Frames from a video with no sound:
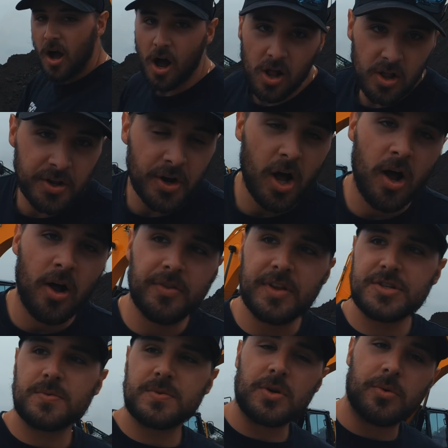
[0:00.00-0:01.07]
All in all,
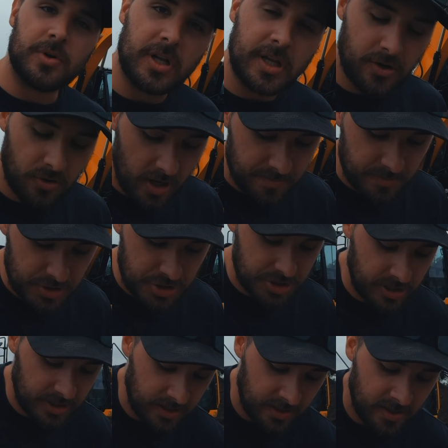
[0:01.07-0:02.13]
this was a really great
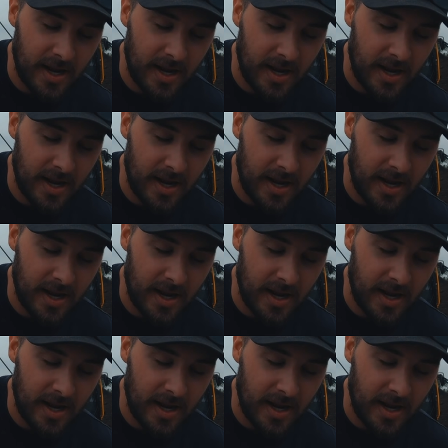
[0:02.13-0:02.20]
machine,